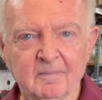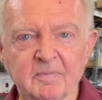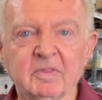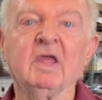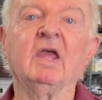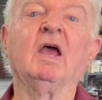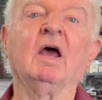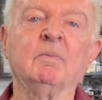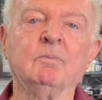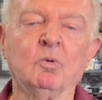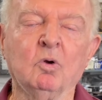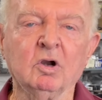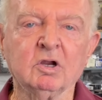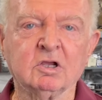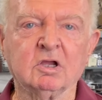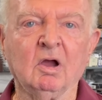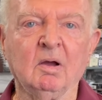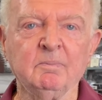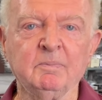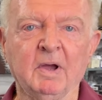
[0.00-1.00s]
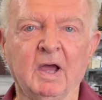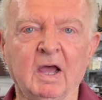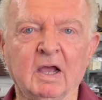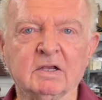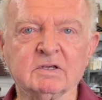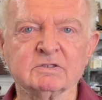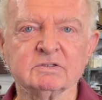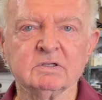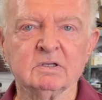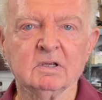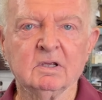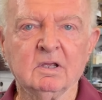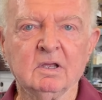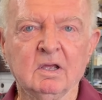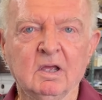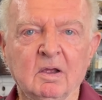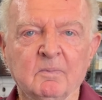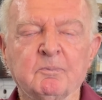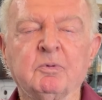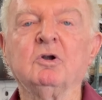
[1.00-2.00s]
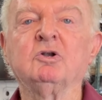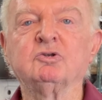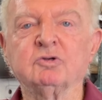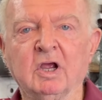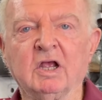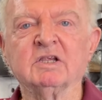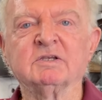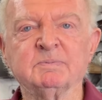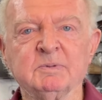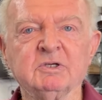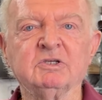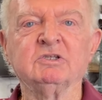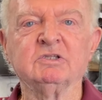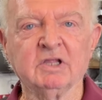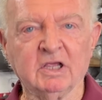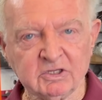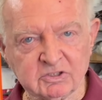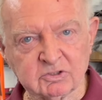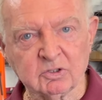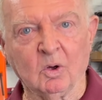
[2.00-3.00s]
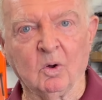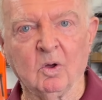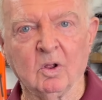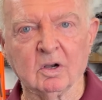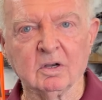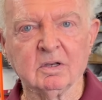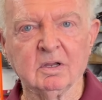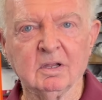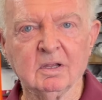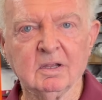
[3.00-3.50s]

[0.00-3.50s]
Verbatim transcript: They had more comebacks per transmission they sold